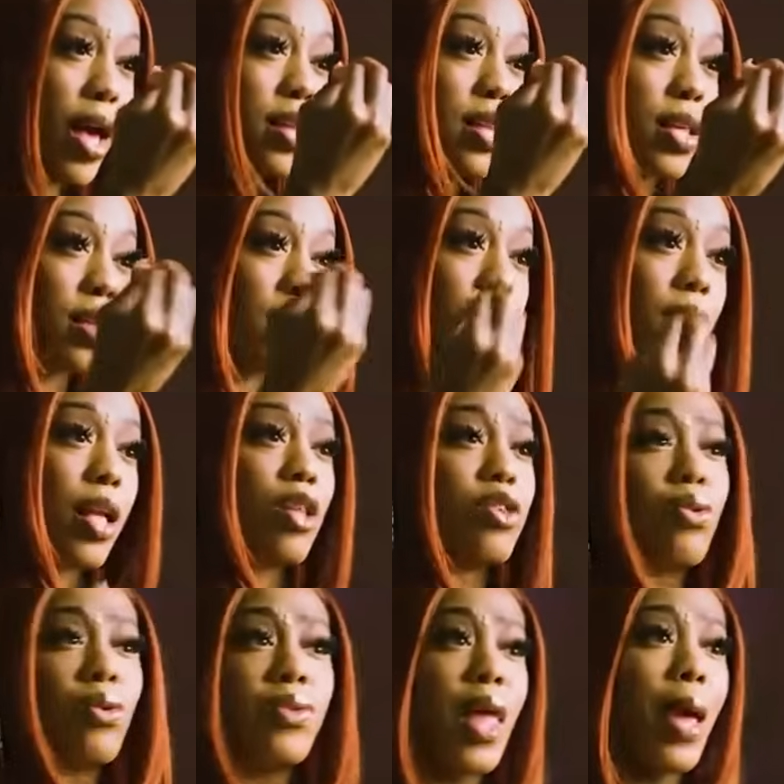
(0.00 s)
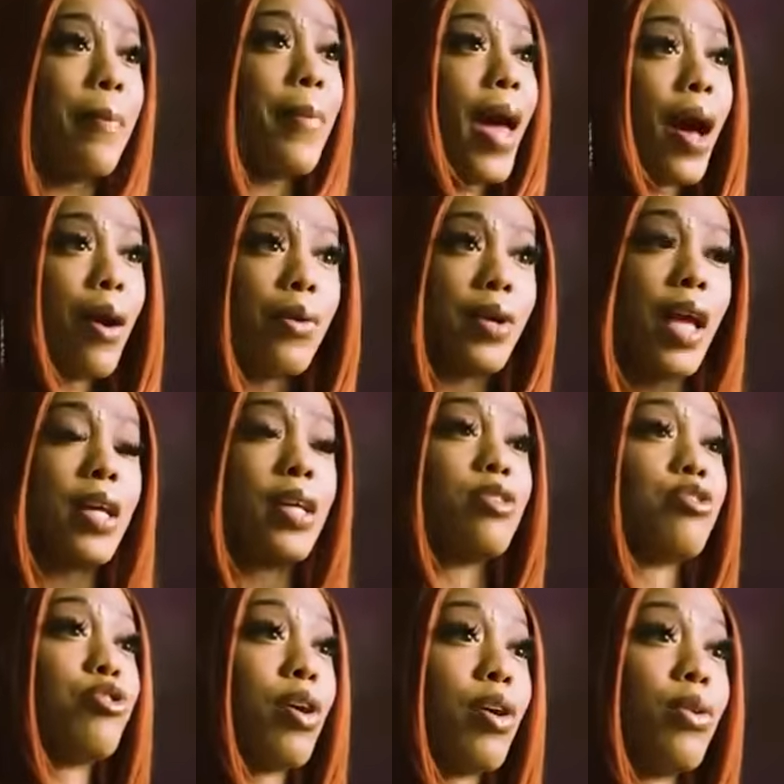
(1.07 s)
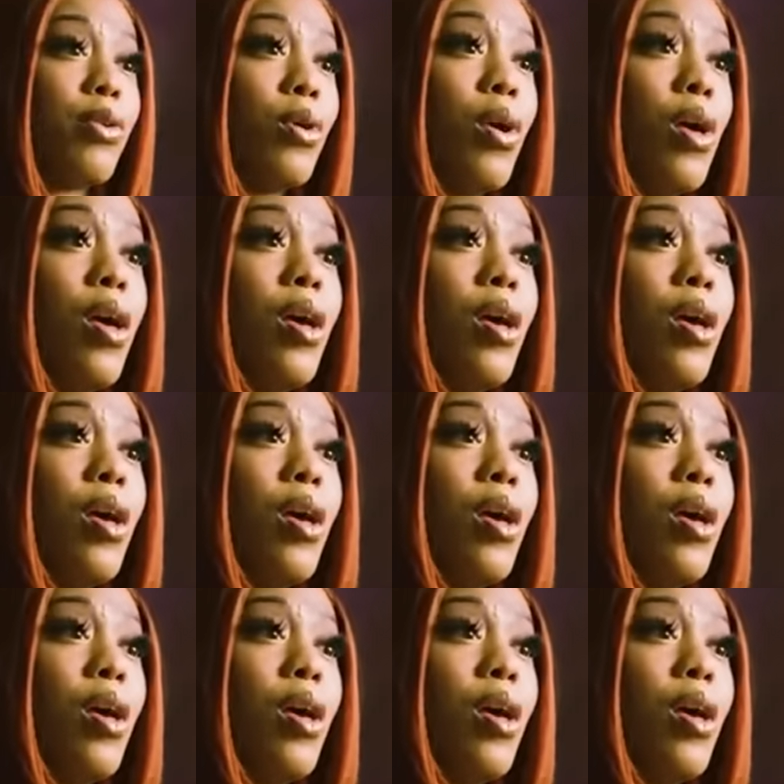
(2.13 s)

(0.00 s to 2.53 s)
as he's looking at you. That power, that control.